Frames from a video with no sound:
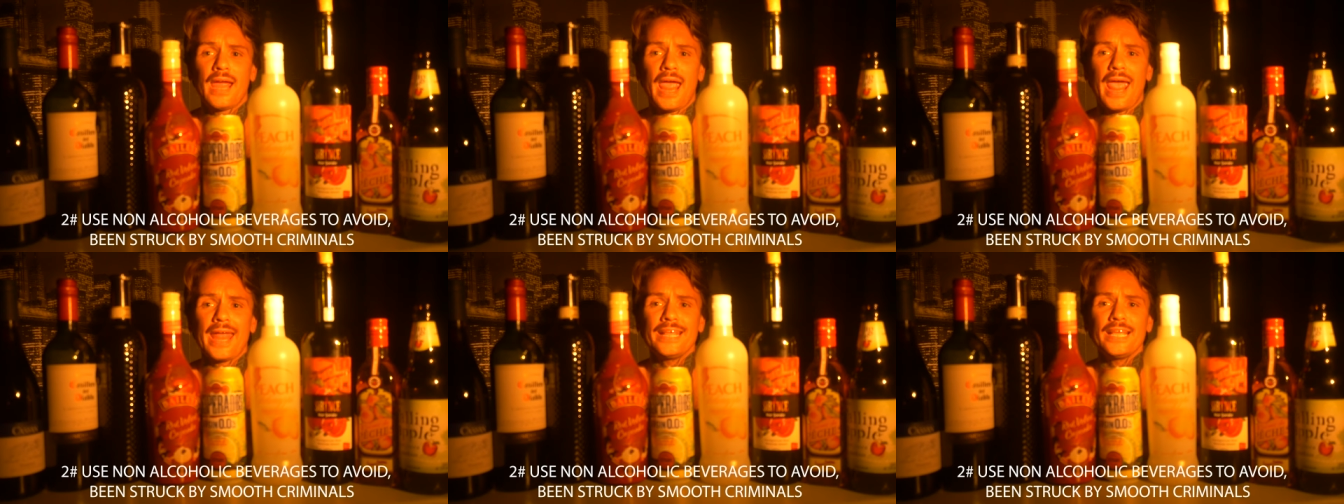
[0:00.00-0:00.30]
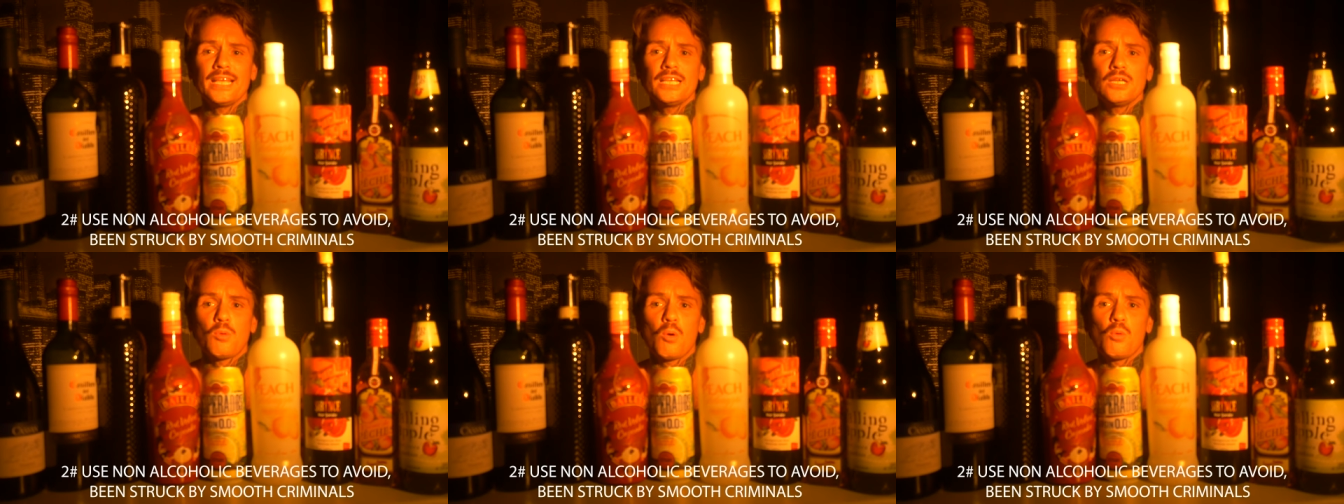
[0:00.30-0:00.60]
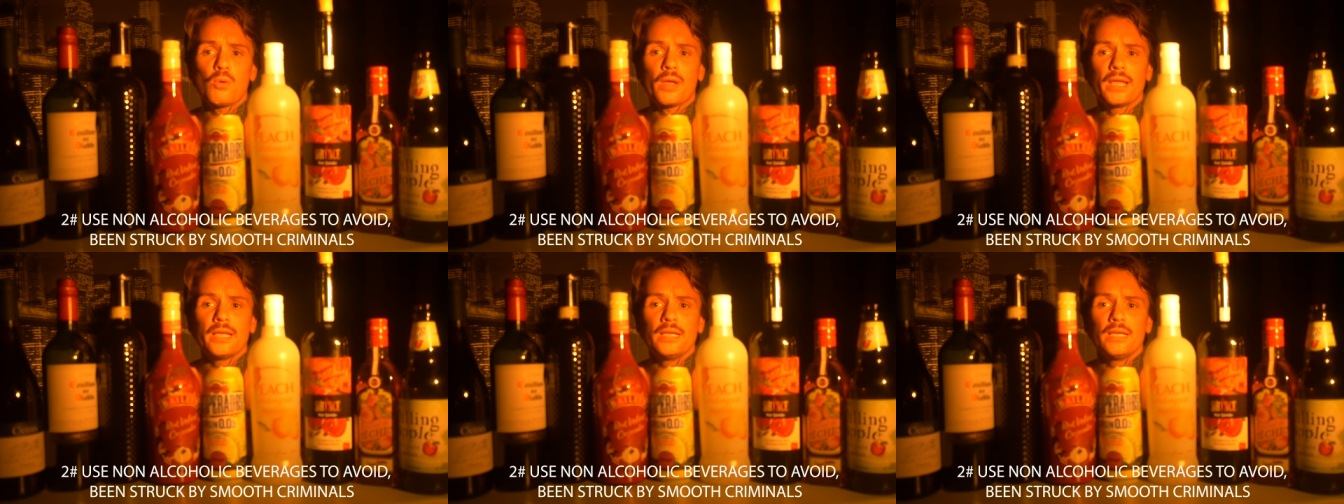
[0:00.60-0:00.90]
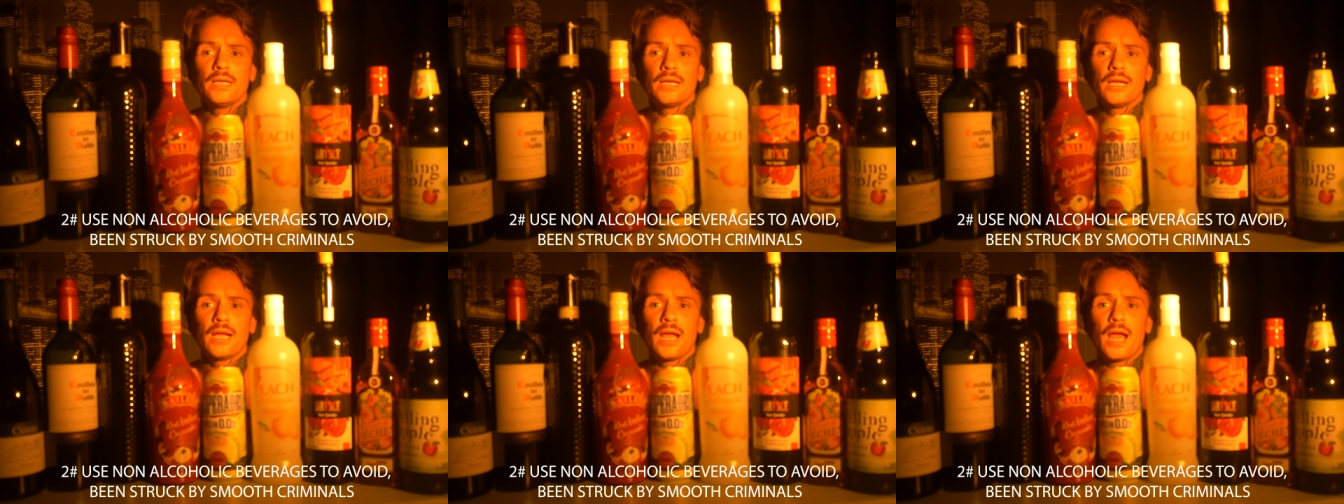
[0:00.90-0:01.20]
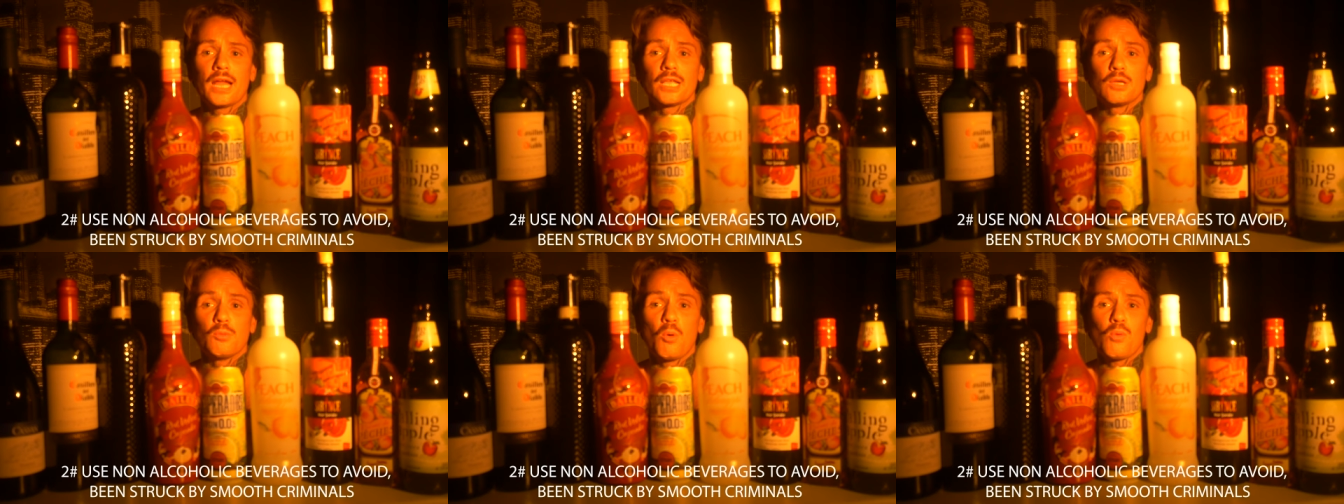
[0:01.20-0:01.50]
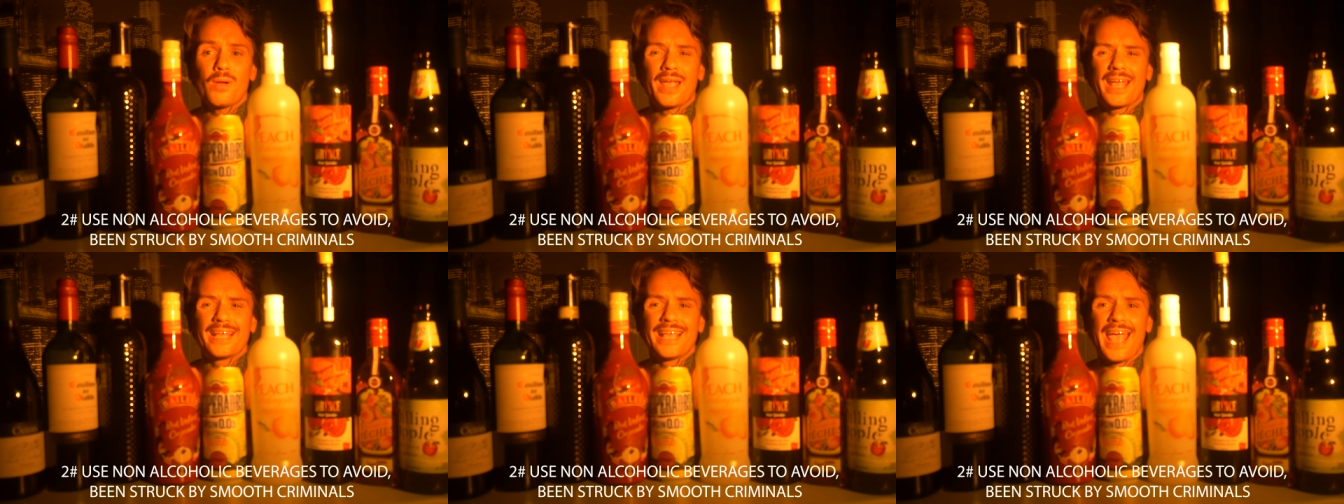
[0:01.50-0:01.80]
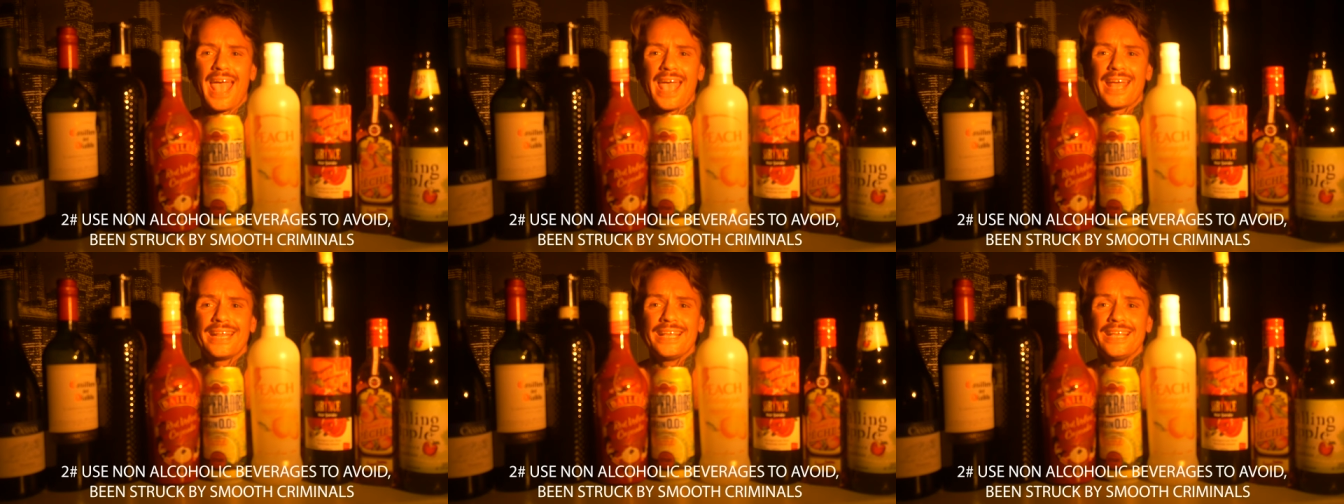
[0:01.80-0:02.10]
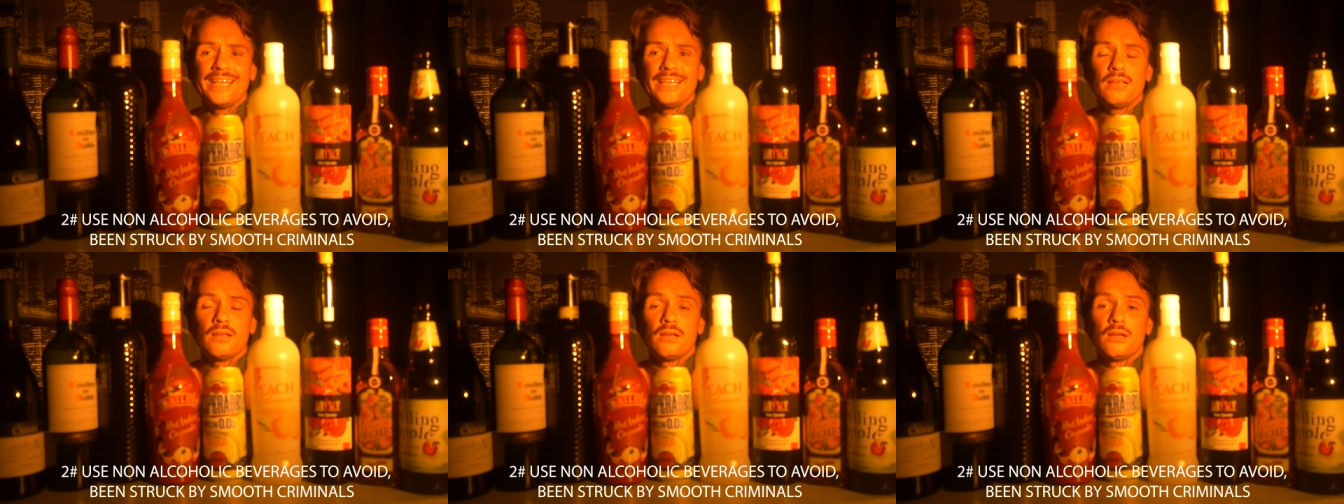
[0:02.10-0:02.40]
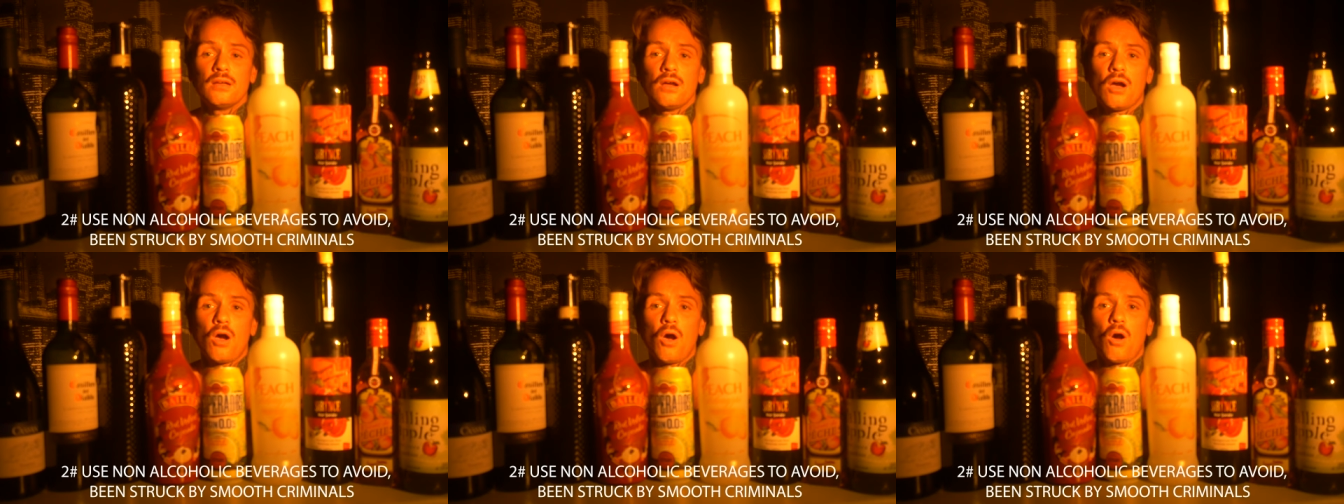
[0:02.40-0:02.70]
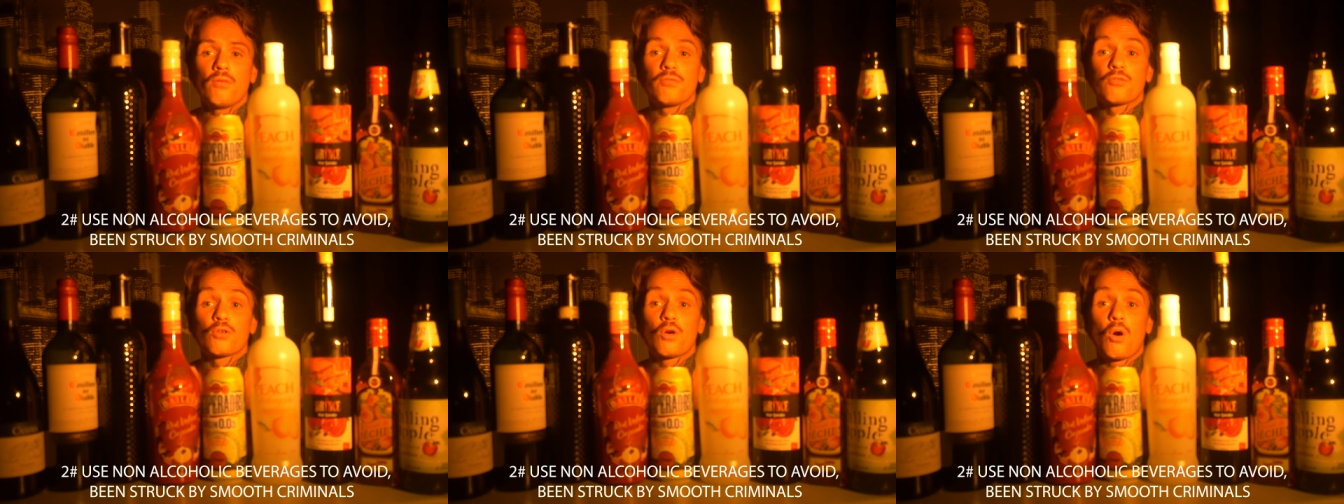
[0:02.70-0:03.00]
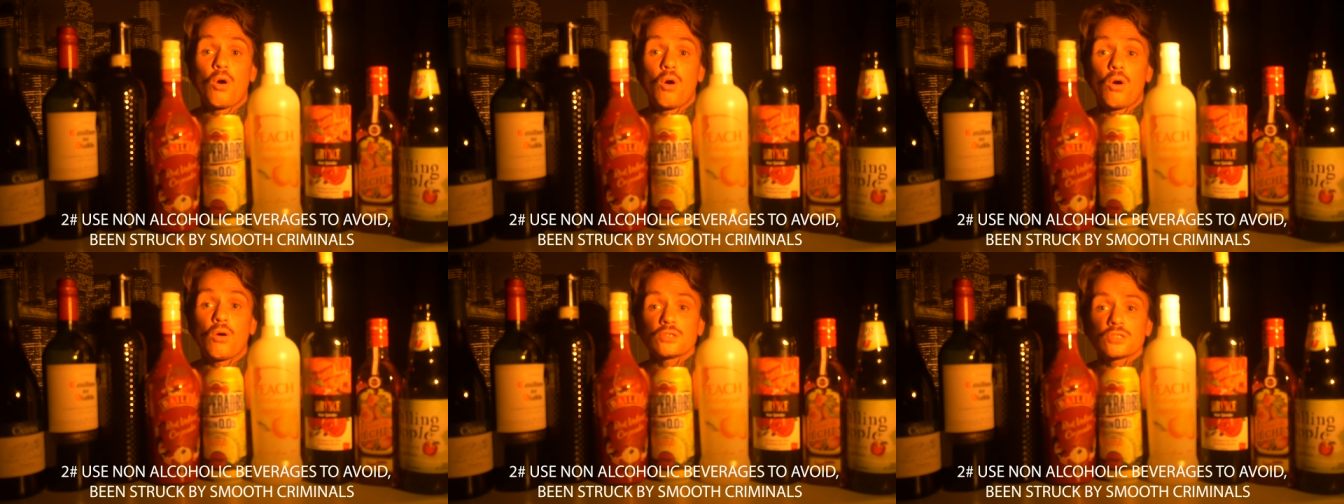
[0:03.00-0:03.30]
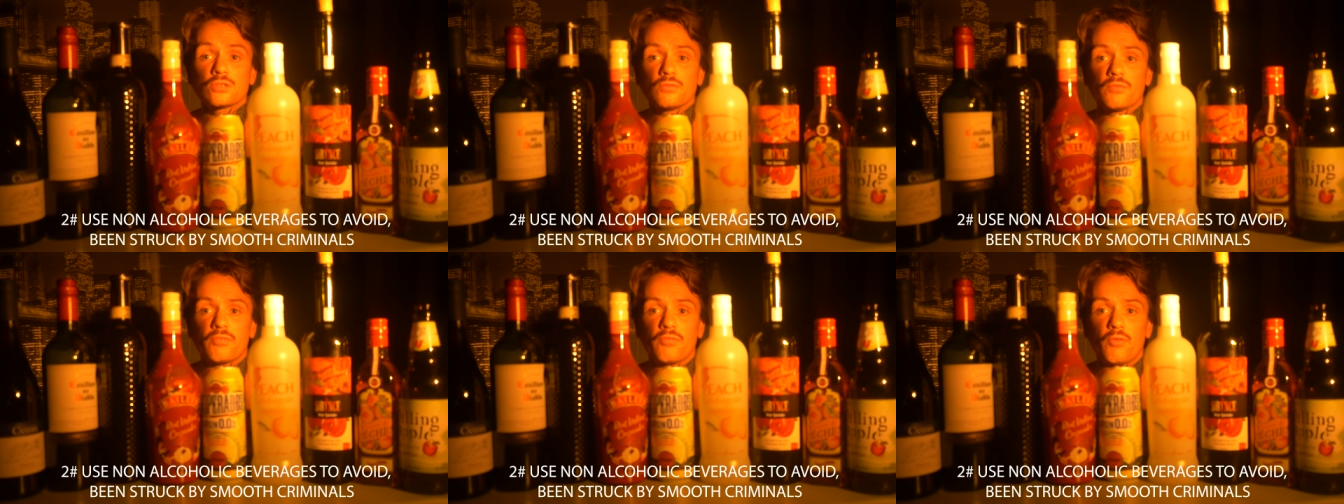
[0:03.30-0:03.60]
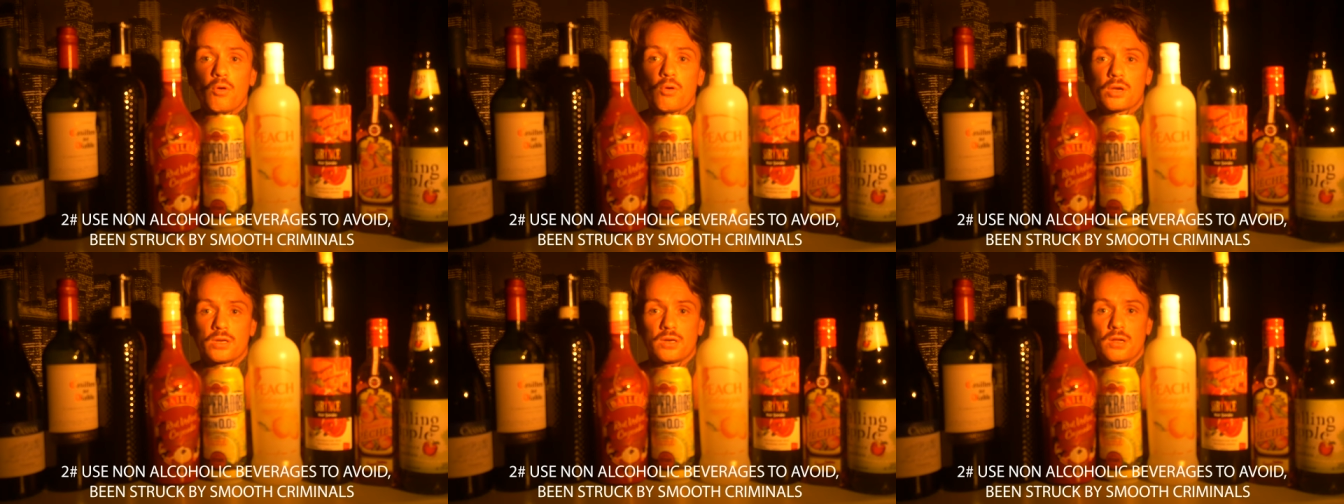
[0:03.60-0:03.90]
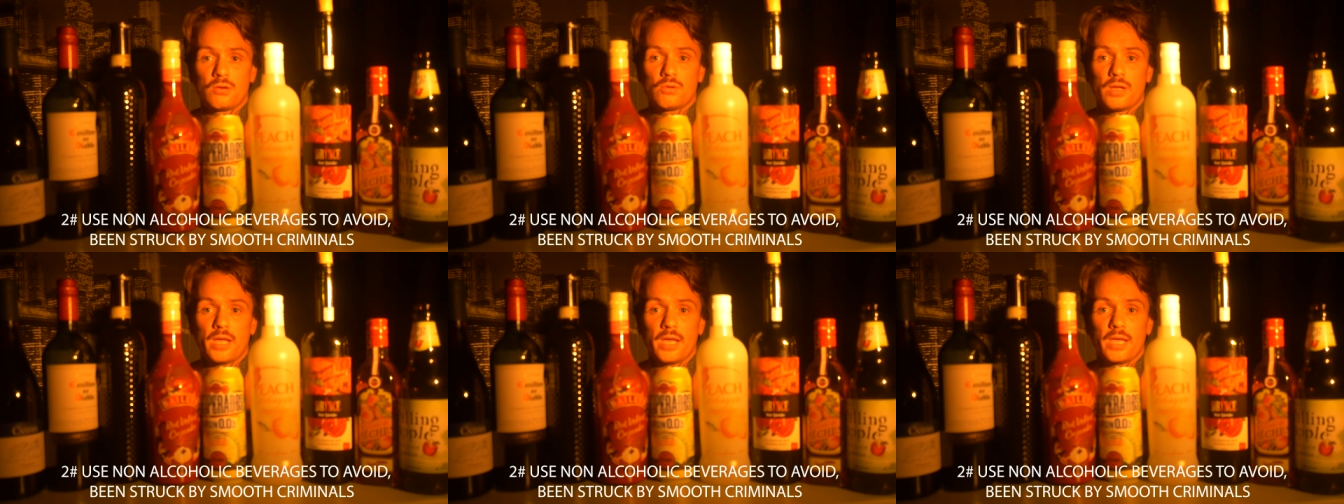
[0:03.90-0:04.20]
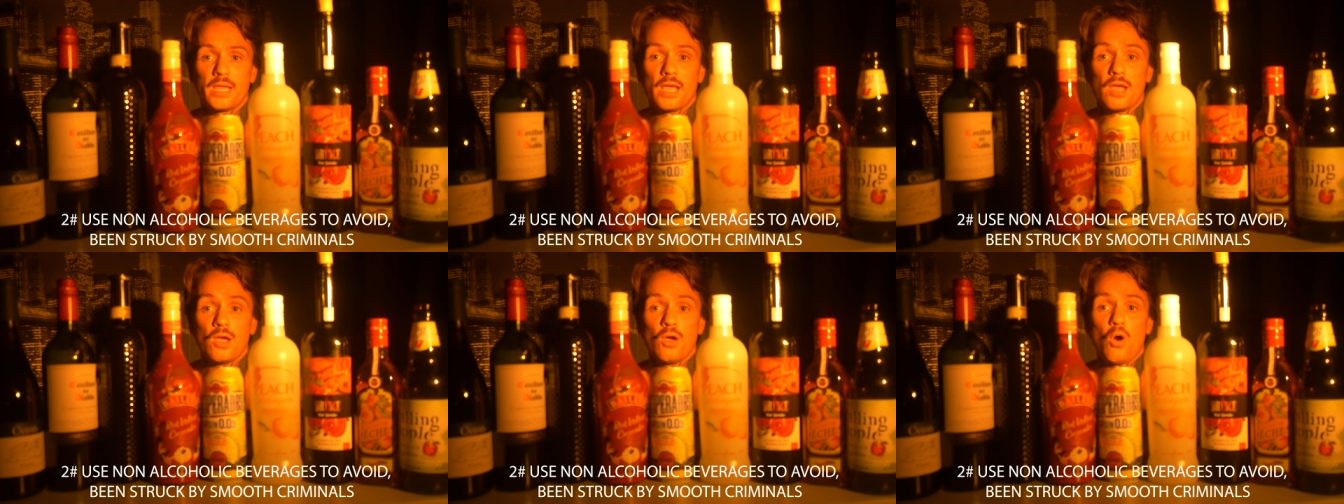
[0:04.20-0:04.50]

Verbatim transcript: Annie, are you okay? Are you okay, Yanny? Of course I'm fucking okay.